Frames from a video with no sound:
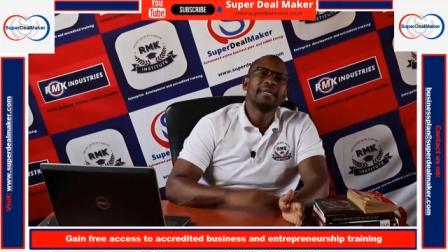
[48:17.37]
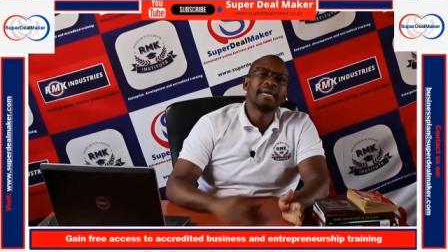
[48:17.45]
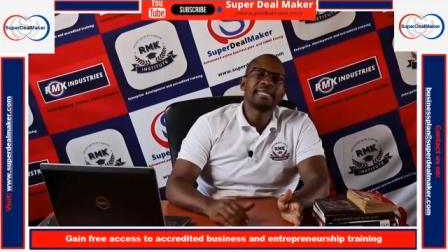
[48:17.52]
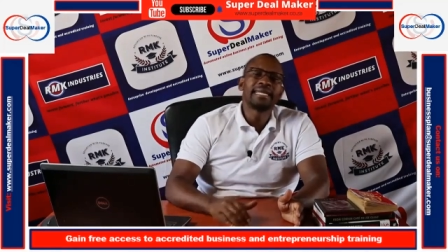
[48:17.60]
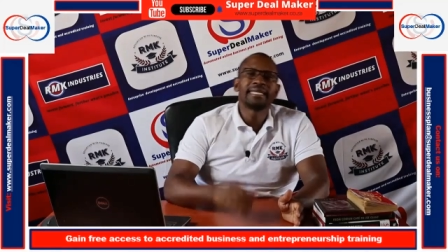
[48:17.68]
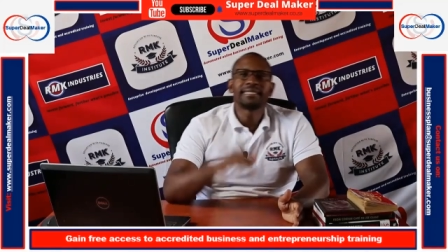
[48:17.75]

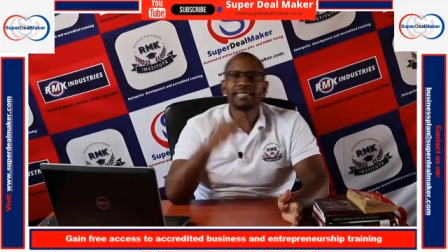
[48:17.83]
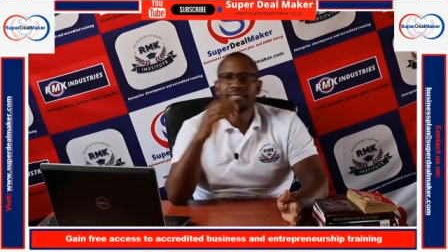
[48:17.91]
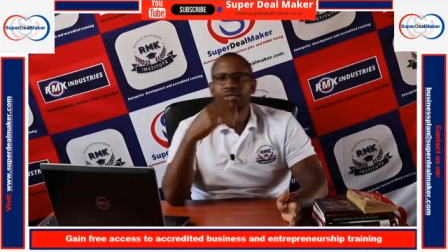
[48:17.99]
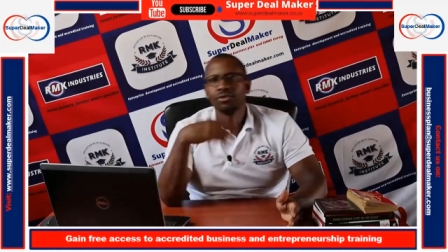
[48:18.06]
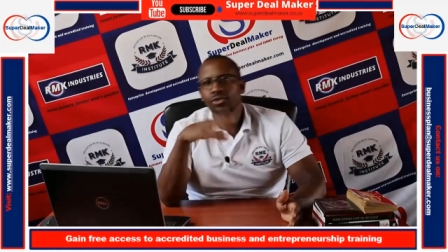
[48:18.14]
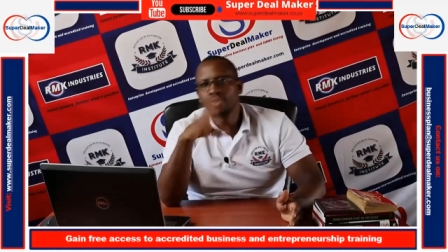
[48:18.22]
and that
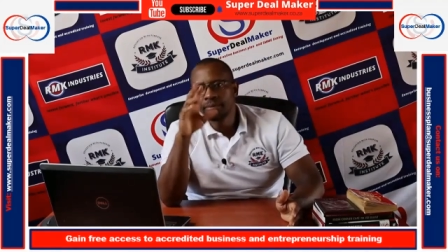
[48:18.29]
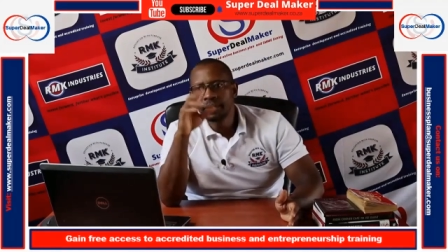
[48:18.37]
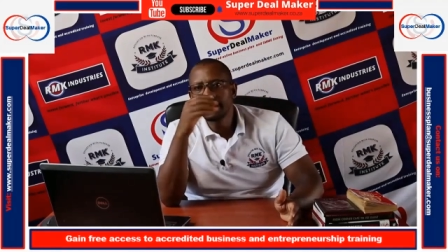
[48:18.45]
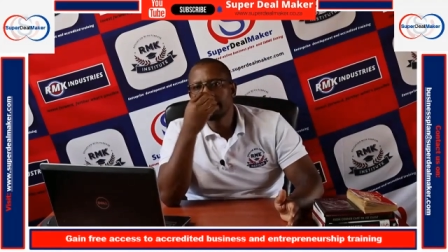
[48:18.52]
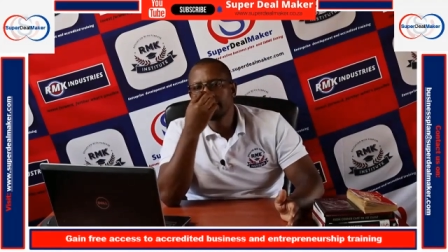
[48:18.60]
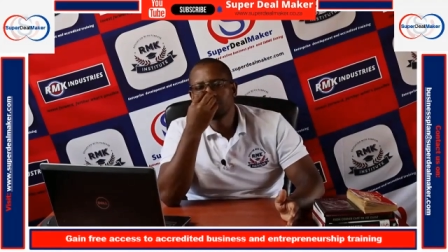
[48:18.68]
you, you
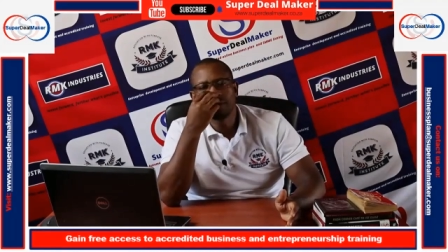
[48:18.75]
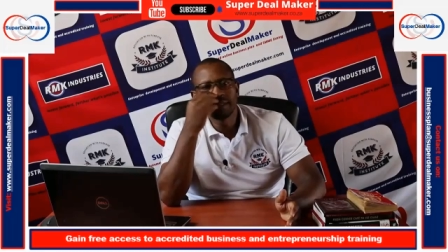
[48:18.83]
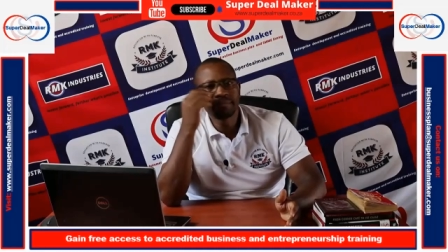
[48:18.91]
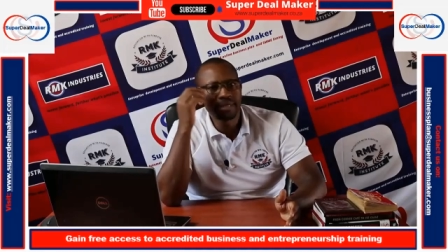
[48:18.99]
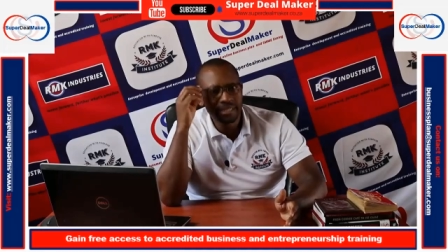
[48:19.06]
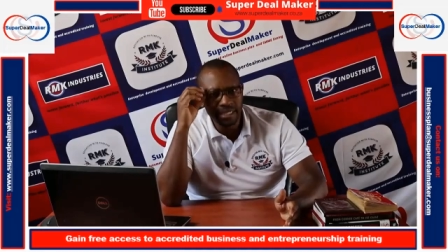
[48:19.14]
pay that
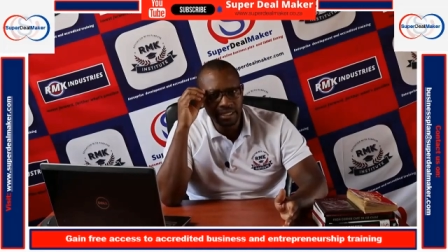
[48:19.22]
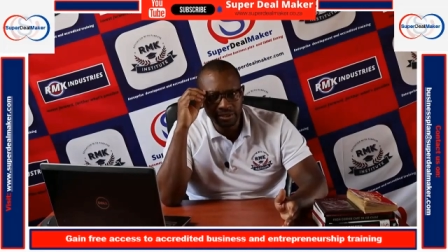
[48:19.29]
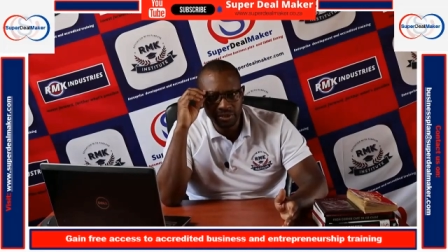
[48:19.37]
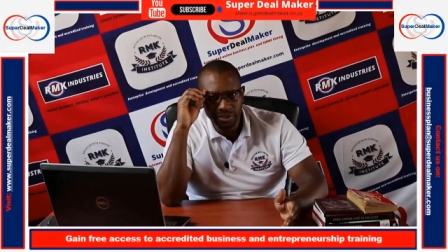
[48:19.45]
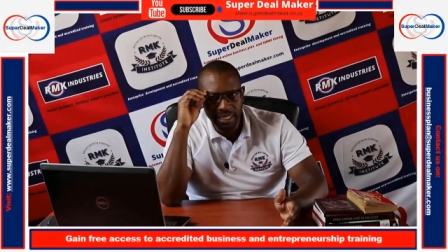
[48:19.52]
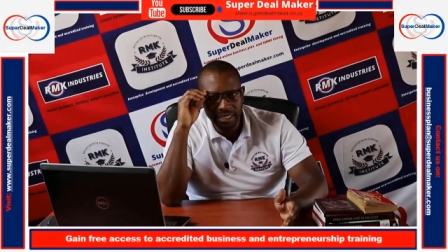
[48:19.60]

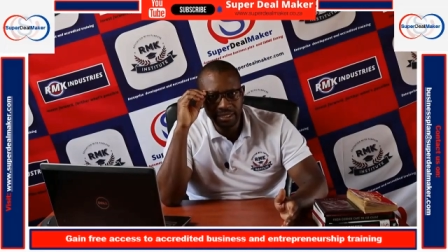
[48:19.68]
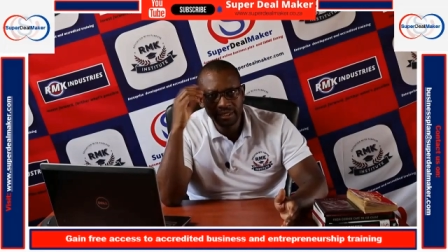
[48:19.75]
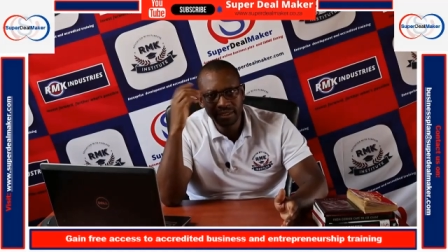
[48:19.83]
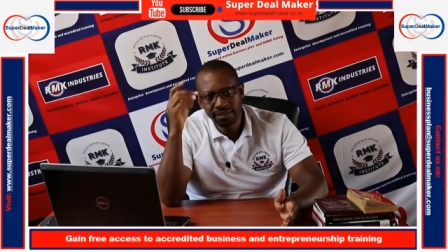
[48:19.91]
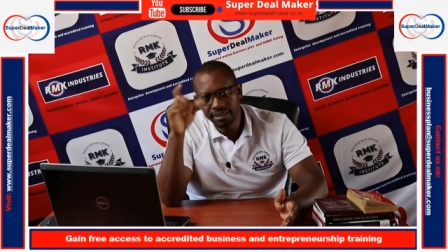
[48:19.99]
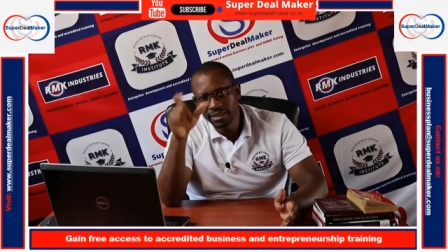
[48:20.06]
1% to that
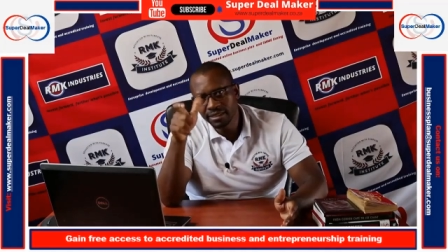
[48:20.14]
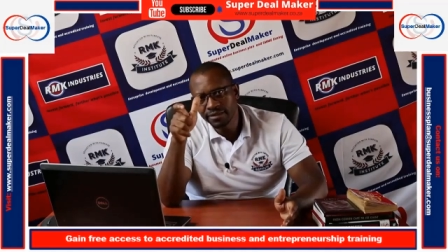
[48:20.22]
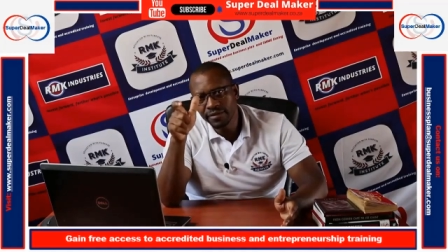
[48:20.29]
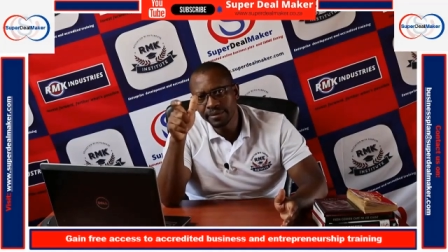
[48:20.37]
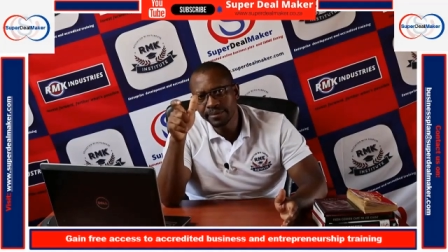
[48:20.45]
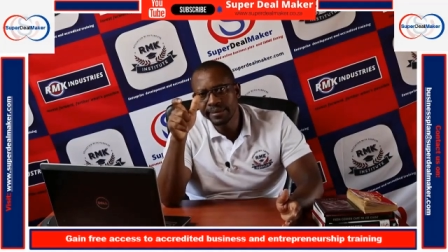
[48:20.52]
skills
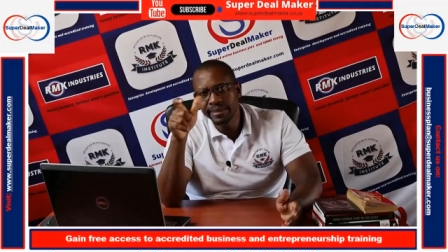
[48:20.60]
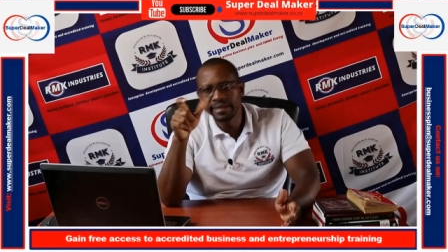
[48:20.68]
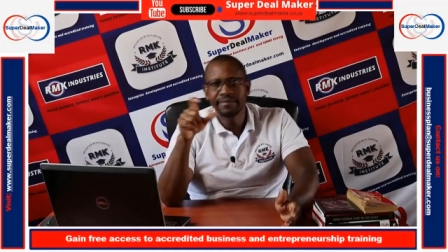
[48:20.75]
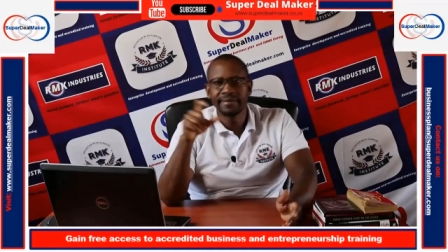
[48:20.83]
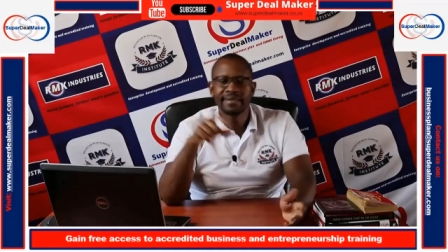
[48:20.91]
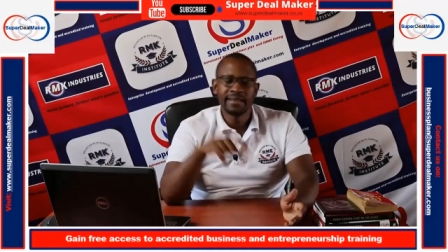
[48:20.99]
development
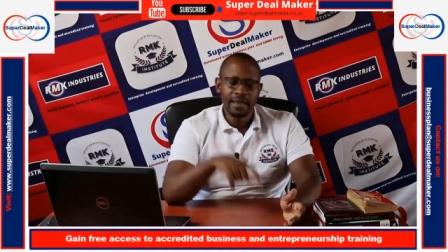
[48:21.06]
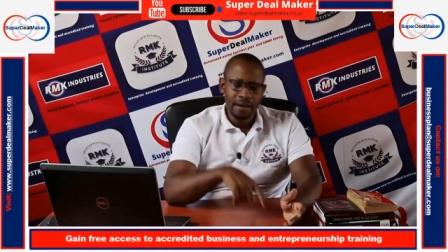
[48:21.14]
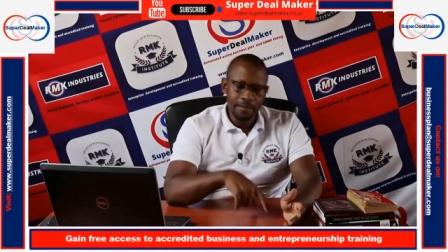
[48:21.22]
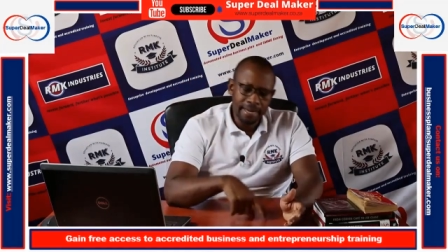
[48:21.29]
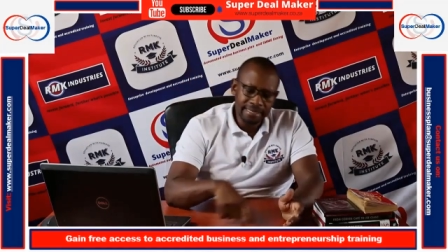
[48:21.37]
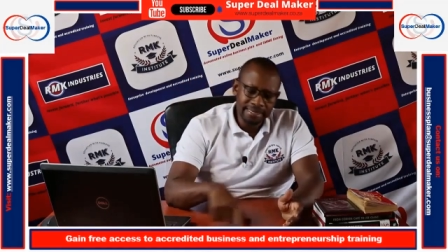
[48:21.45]
levy.
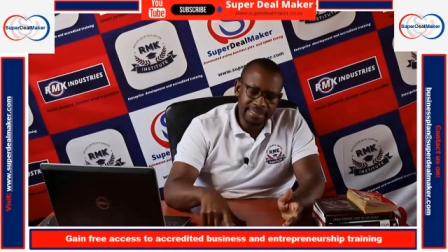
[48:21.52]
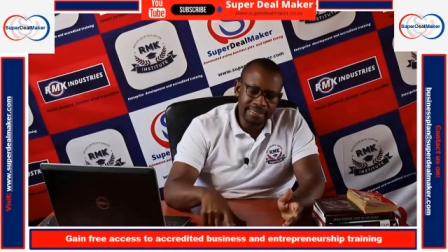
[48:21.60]
But